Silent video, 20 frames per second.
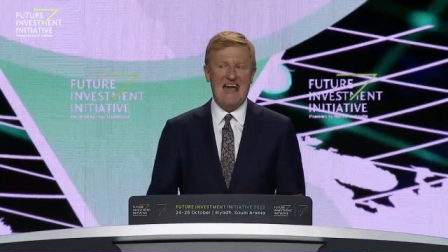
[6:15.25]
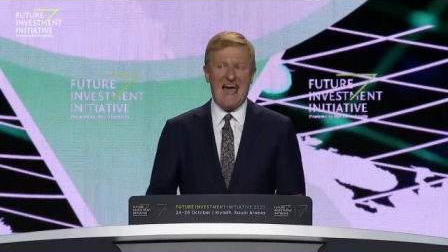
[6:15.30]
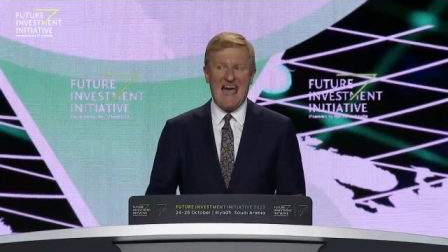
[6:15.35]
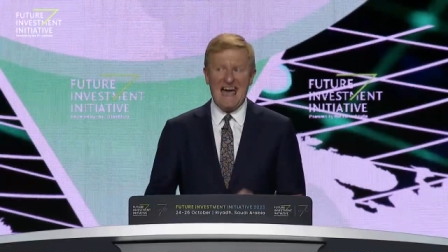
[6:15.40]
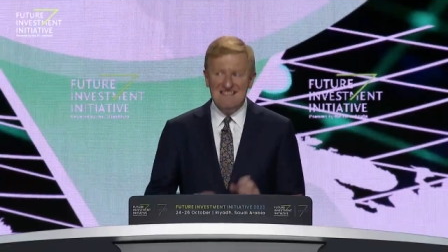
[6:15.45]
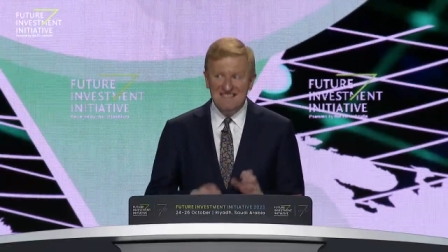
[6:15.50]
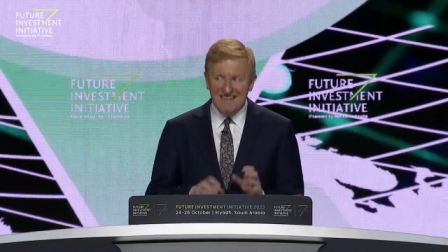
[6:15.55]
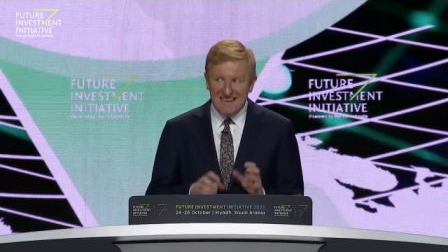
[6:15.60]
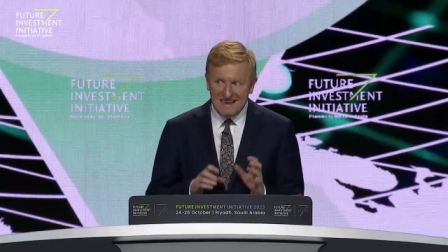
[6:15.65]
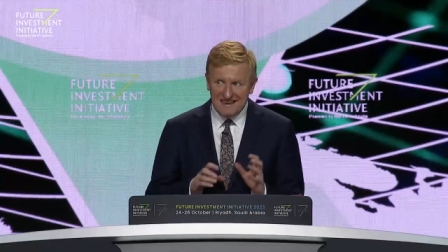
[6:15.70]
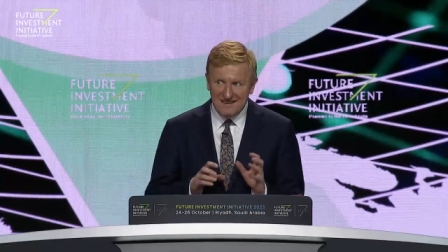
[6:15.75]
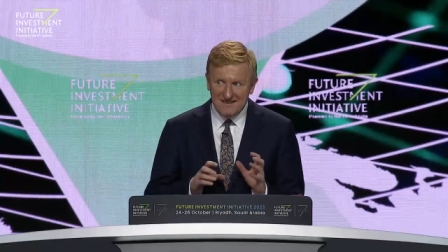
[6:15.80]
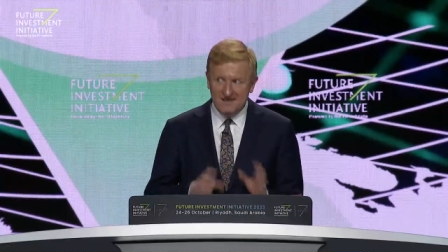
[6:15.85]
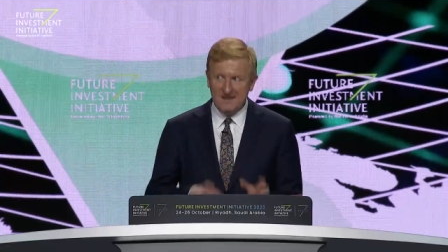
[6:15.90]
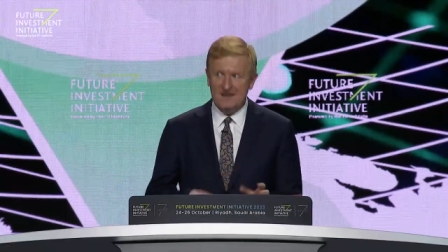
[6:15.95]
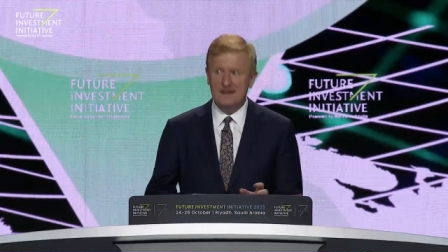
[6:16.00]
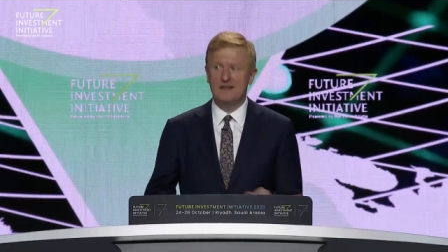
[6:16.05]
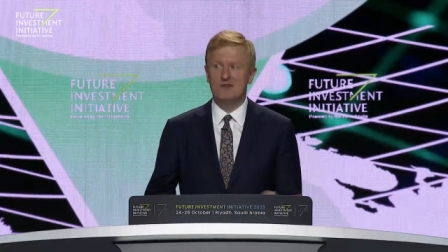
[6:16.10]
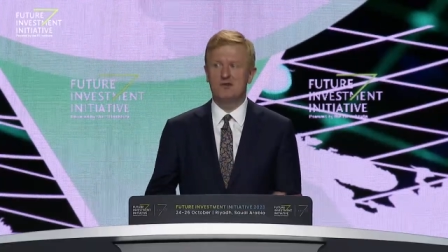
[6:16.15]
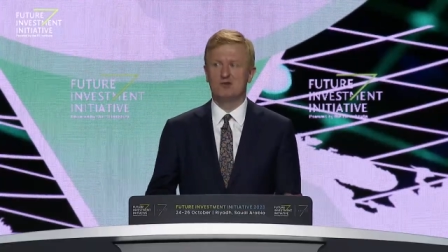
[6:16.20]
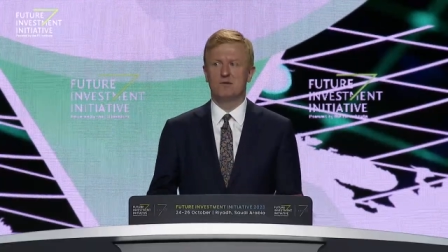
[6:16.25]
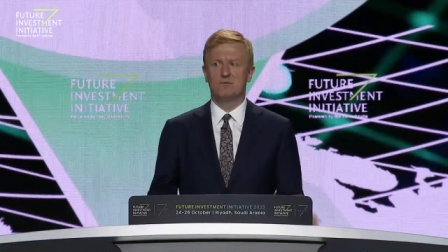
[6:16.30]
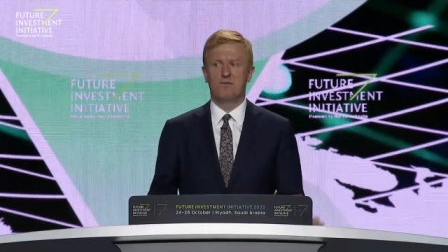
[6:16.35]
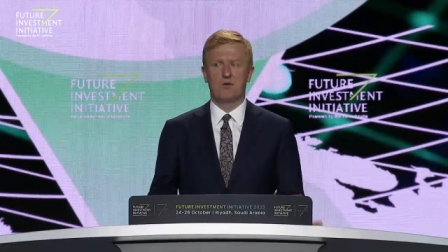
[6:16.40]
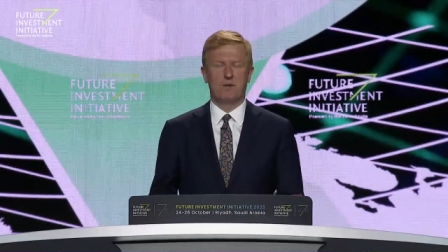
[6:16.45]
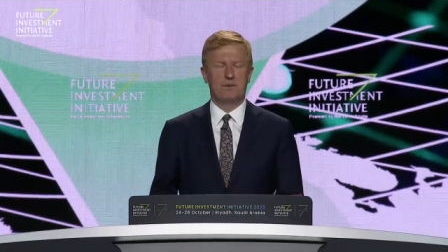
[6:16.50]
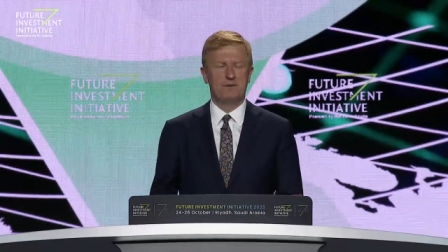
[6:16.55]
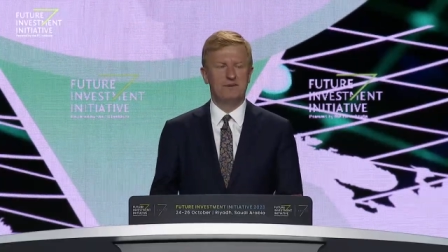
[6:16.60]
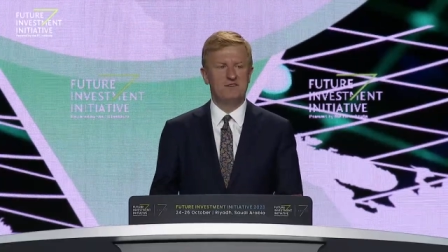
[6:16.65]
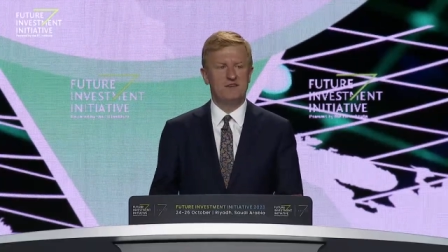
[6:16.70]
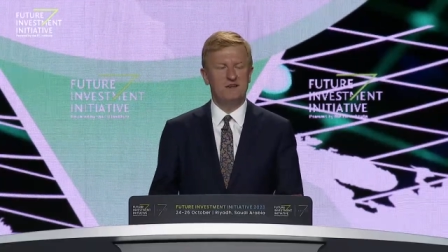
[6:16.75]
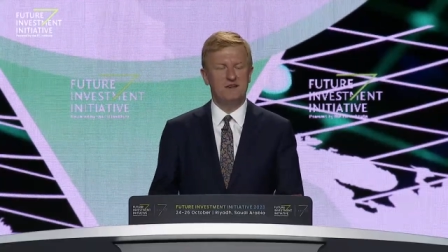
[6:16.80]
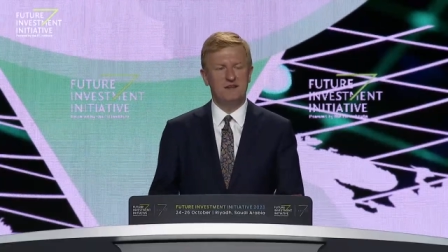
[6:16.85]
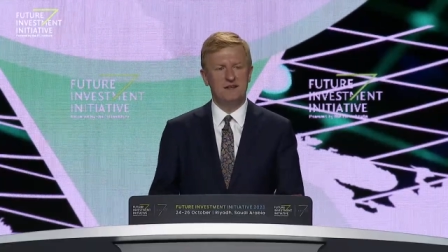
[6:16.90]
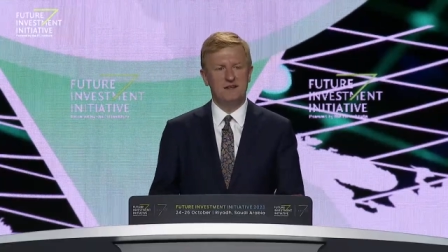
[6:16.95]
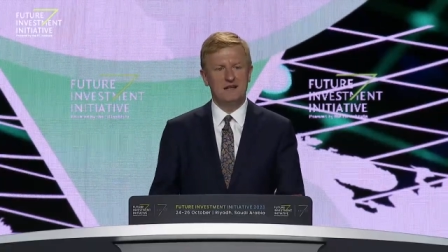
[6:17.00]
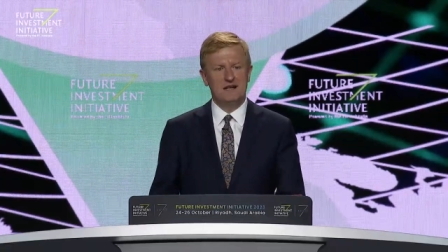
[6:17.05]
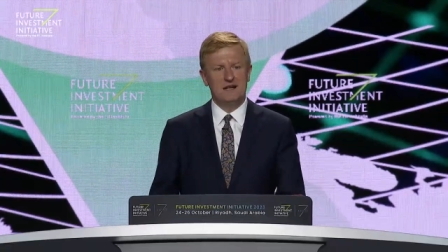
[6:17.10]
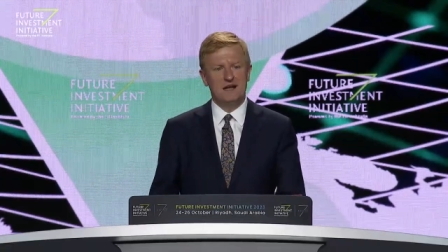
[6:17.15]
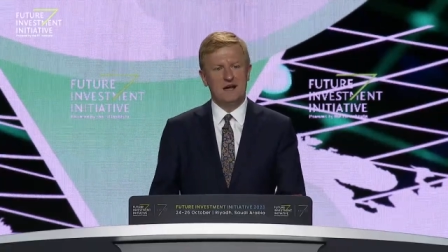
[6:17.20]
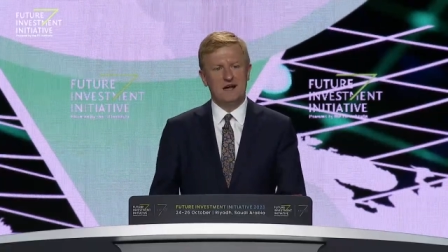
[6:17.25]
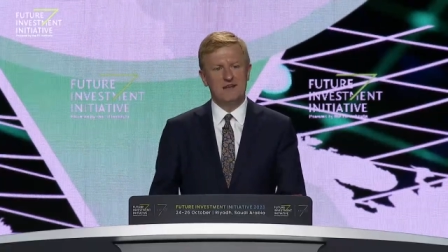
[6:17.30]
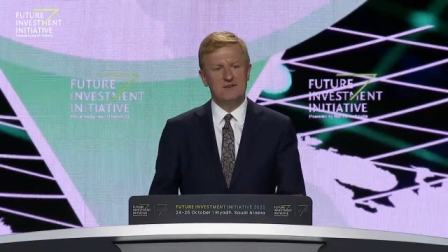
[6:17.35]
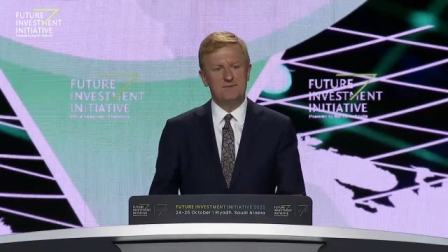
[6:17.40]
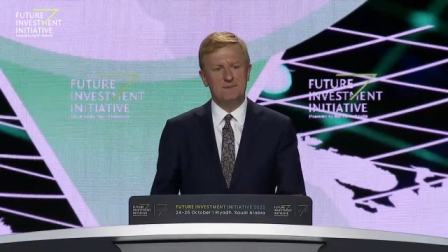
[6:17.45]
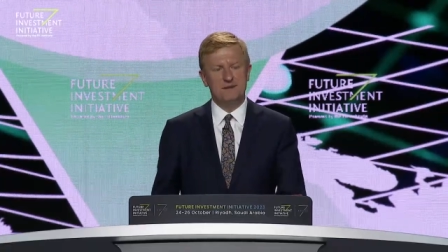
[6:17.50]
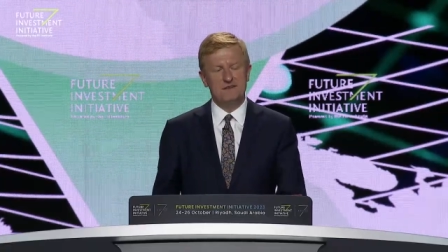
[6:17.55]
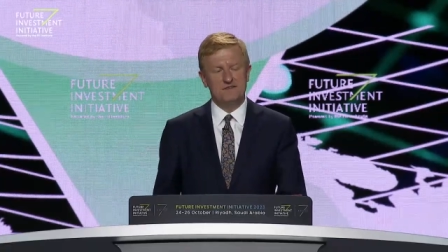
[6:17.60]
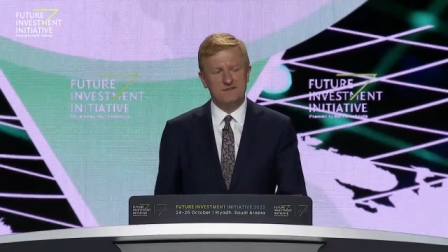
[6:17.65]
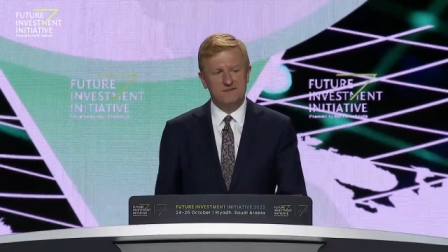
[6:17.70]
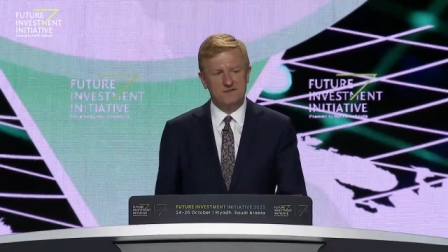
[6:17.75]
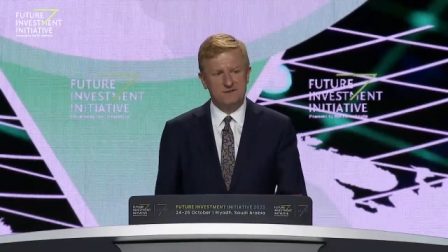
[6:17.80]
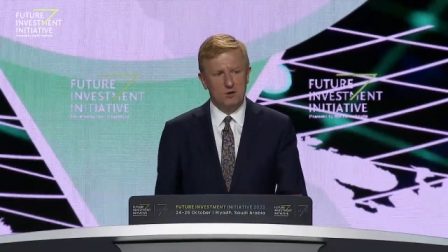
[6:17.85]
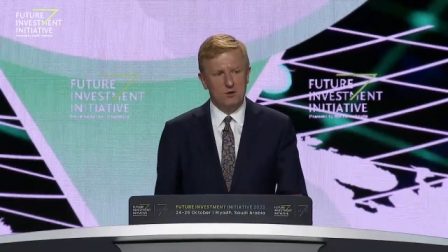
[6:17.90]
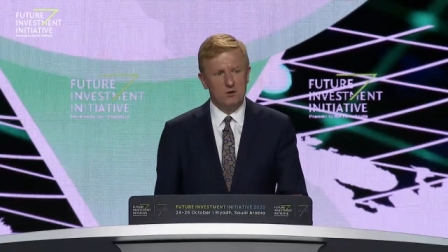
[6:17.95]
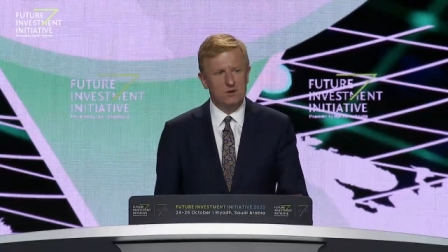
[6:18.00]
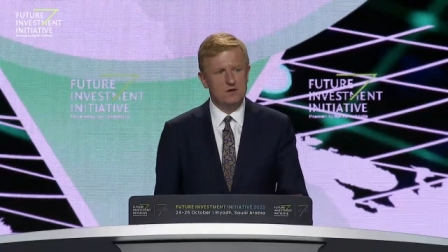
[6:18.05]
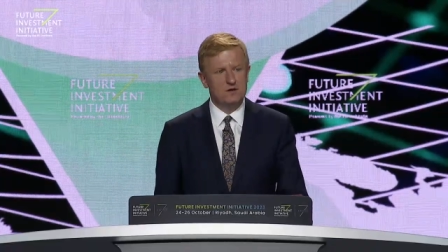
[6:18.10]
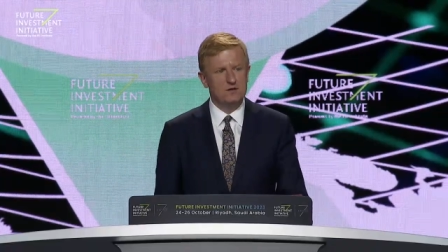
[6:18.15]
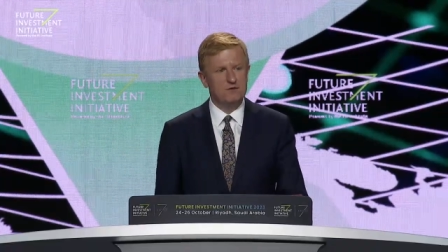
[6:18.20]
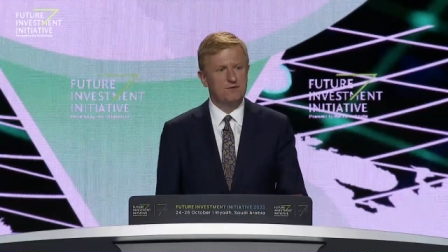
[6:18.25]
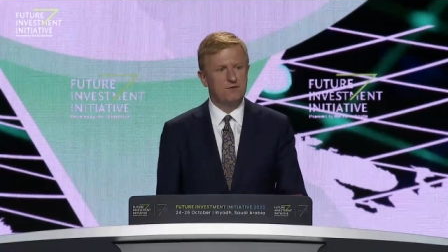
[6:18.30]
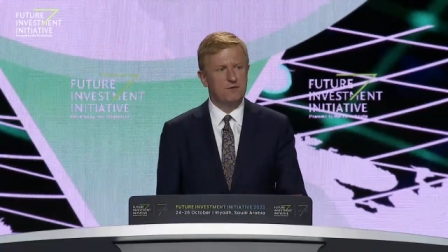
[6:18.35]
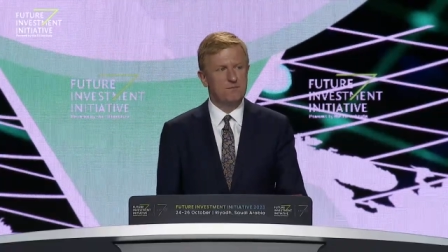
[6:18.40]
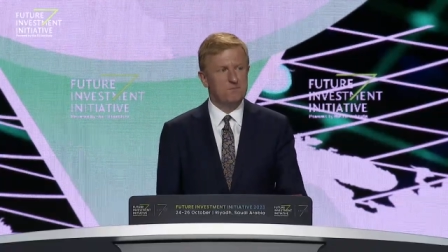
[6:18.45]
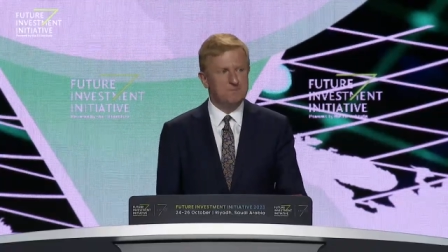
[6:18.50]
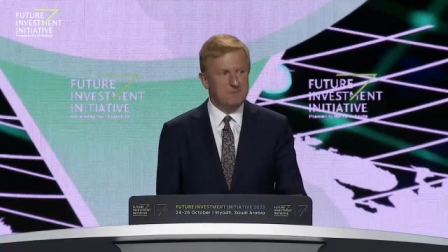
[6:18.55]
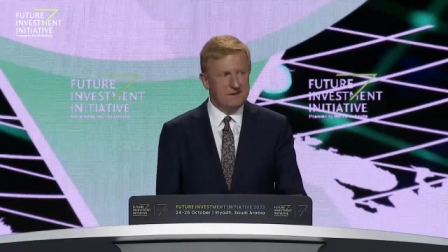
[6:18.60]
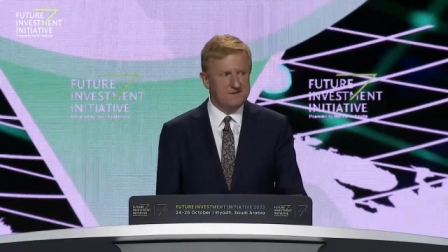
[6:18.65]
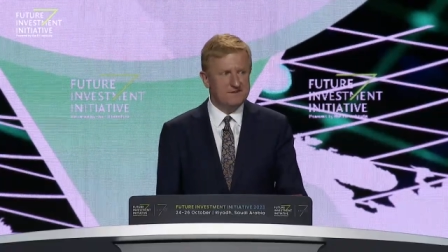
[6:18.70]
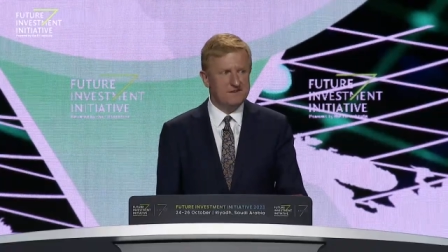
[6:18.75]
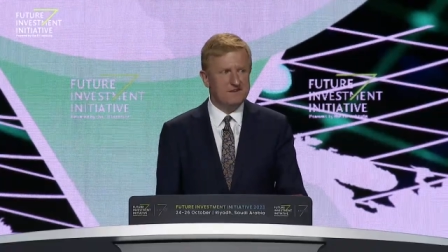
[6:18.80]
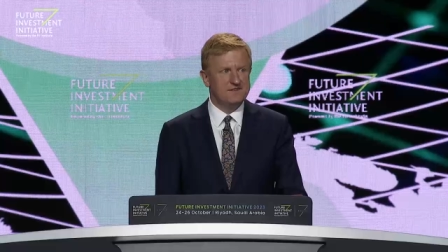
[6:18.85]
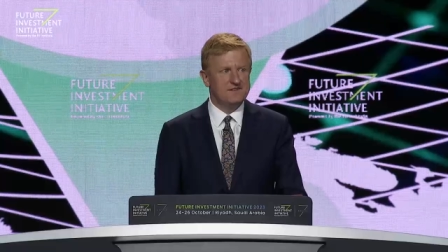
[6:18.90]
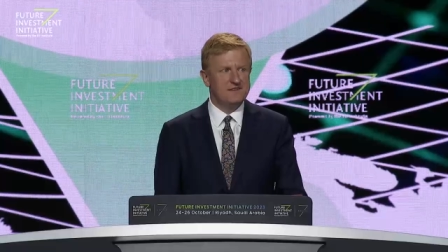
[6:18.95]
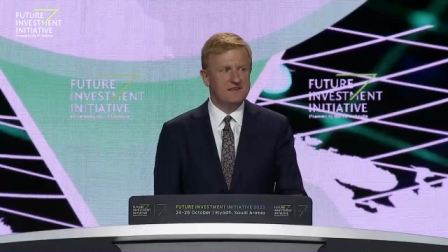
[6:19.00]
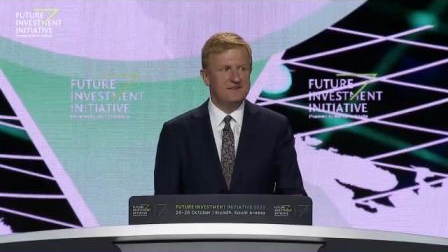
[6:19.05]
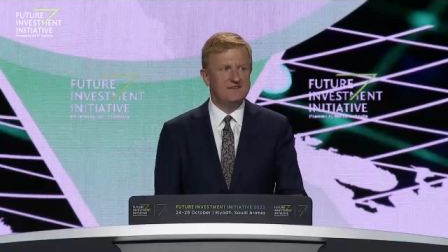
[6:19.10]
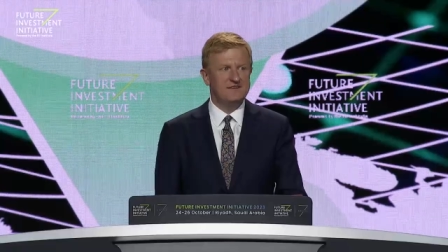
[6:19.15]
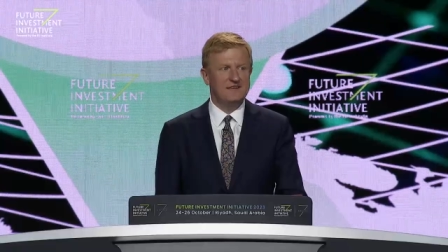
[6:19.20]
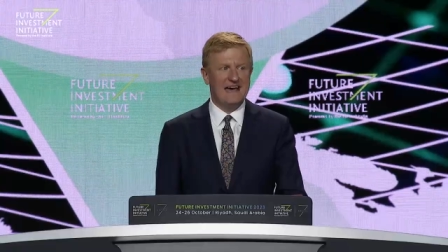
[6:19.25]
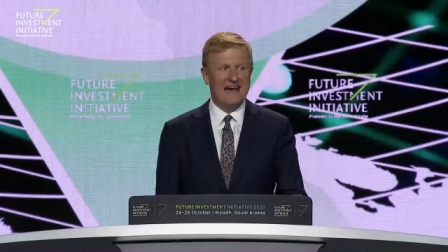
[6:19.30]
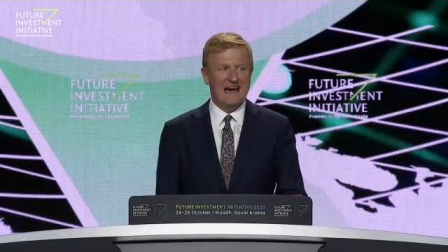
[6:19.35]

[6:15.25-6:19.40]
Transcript: and intellectual property has been stolen from businesses